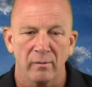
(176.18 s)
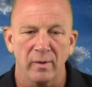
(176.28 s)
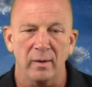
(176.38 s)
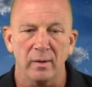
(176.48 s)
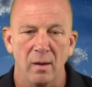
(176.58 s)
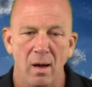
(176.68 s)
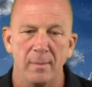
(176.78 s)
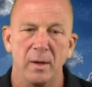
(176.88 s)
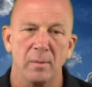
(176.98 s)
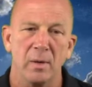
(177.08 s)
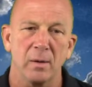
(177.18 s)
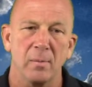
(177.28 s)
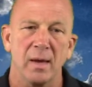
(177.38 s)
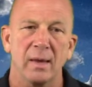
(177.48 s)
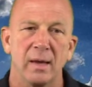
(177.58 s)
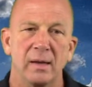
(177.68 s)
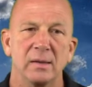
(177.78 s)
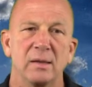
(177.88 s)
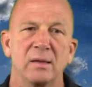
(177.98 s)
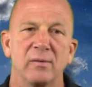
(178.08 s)
very common among meth
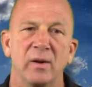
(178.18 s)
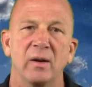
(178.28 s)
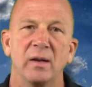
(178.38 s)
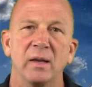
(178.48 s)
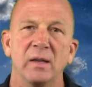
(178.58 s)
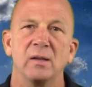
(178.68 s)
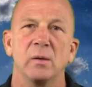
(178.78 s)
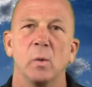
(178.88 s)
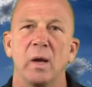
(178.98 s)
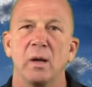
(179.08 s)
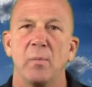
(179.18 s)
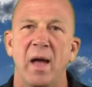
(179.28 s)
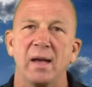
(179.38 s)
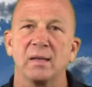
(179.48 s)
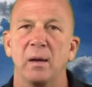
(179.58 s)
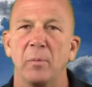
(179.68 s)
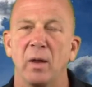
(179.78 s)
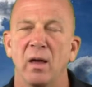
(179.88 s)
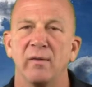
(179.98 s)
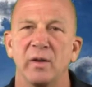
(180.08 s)
heads. It's a very easy way to pass up a
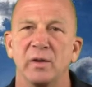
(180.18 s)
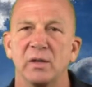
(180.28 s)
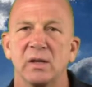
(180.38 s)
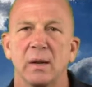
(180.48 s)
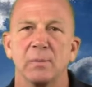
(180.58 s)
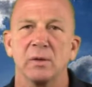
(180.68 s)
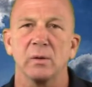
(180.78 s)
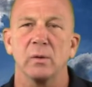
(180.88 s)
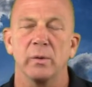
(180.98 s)
lot of other steps and go